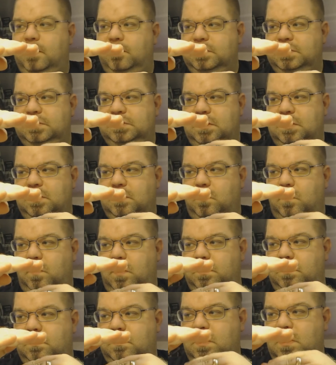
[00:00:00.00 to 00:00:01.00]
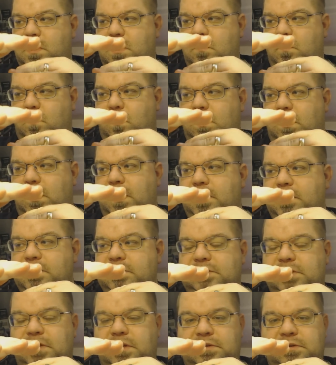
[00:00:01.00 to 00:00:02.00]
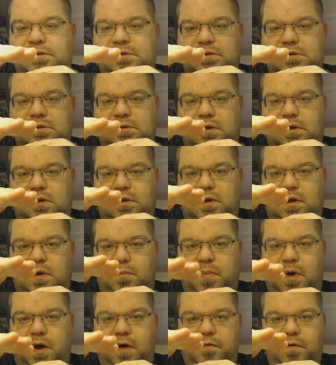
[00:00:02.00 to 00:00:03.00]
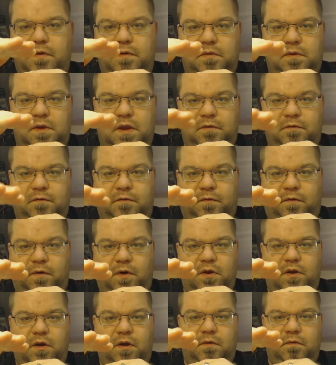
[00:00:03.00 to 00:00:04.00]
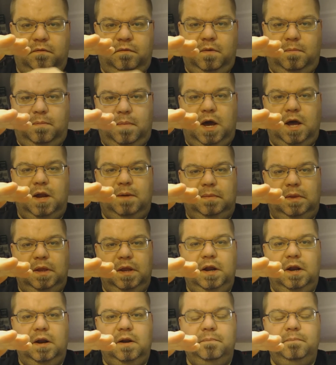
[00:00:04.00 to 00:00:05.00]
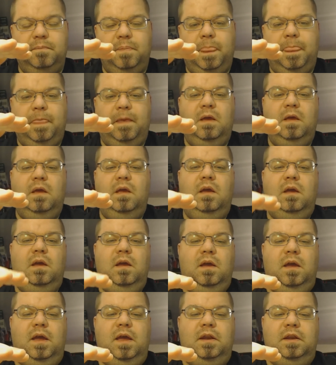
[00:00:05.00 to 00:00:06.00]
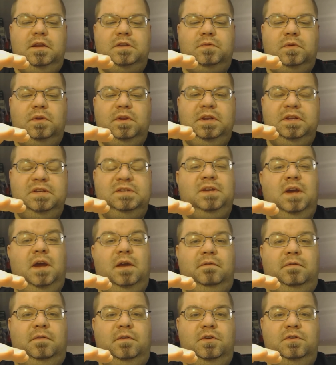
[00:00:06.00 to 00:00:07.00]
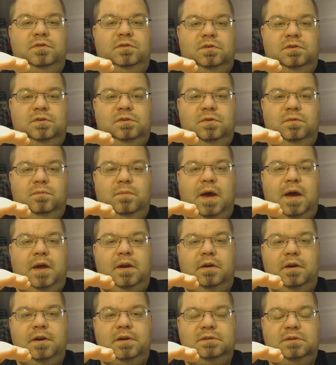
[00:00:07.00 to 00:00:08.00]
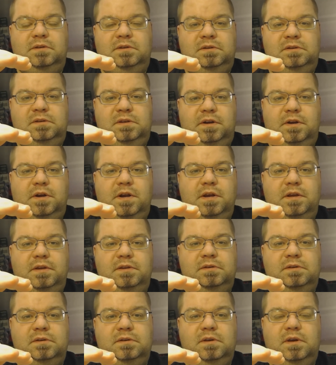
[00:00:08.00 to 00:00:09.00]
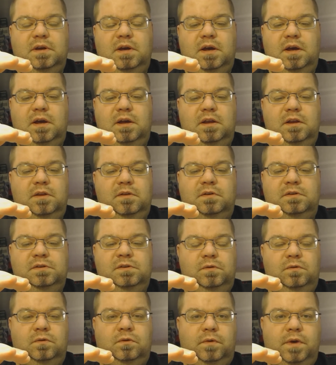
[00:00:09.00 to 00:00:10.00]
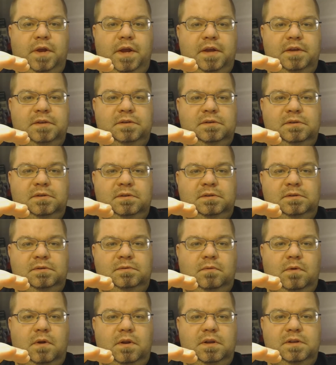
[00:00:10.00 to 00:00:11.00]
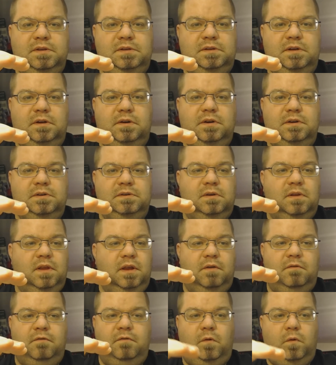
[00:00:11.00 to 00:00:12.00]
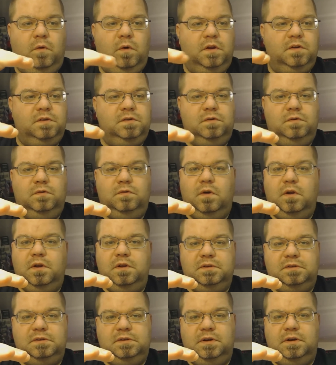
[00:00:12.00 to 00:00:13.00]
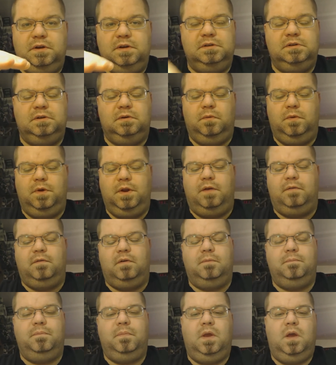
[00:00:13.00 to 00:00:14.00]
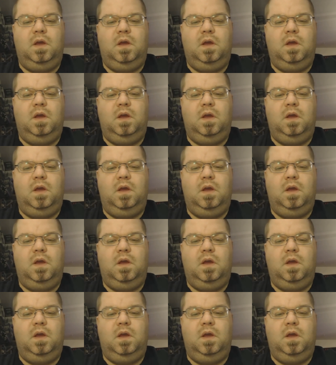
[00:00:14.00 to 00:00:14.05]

never seen it, one layer sets above and in front of the bottom layer, and it's really designed for using 2 batteries in series. Either 2 3S is run in series, or like a 4 and a 2 run in series, or whatever.